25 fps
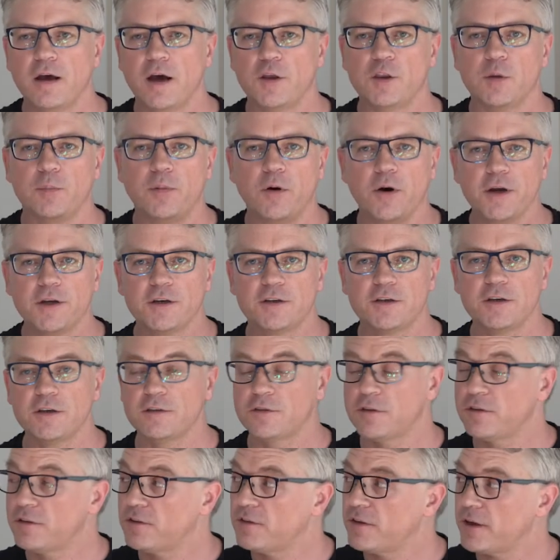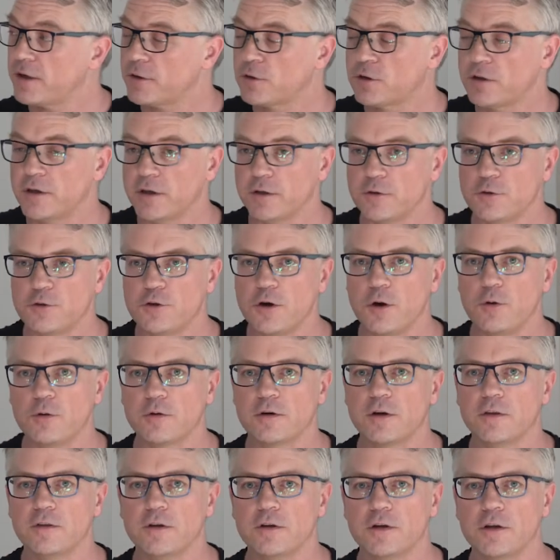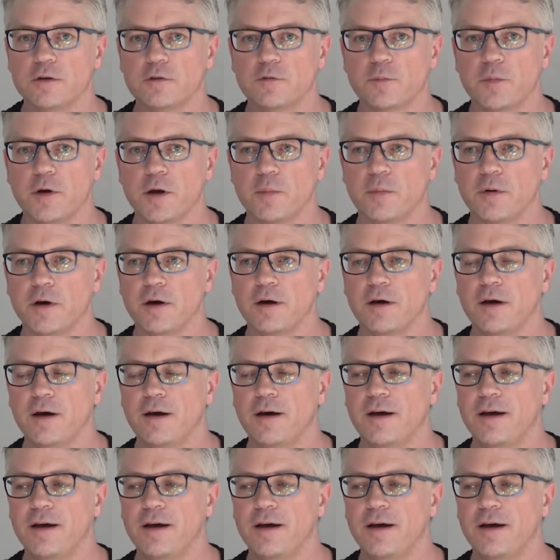And the point is, this is actually a joke in the newspaper.